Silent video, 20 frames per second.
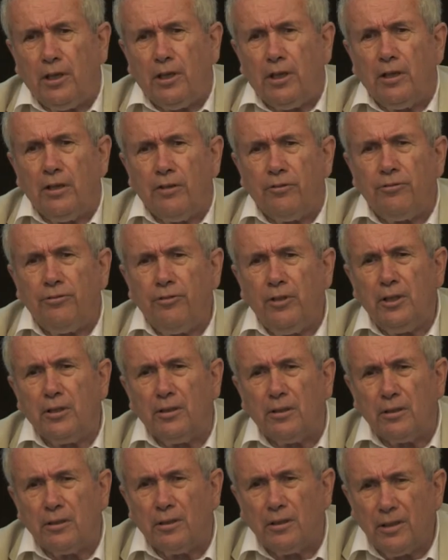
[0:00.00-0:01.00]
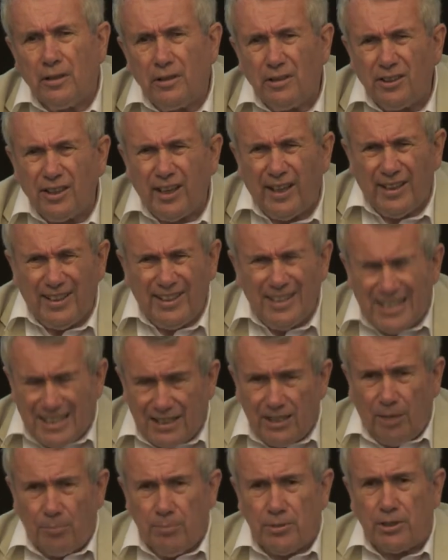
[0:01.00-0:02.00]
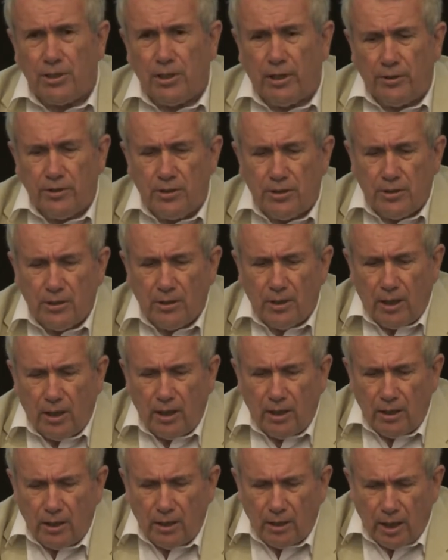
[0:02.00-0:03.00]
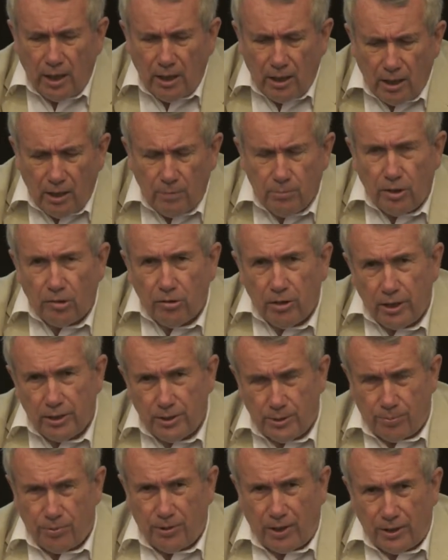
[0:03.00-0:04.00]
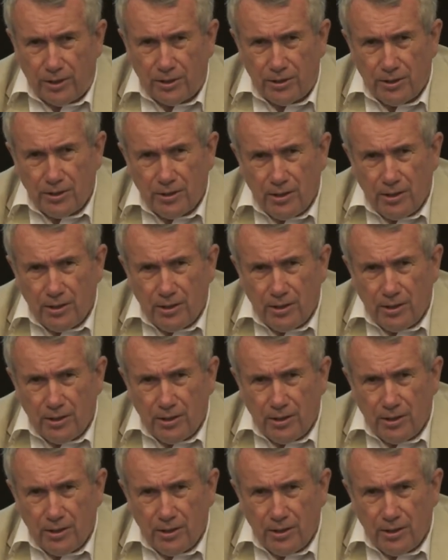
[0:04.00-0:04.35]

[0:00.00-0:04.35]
intriguing Martin Bell, former war reporter, gave the haunting story that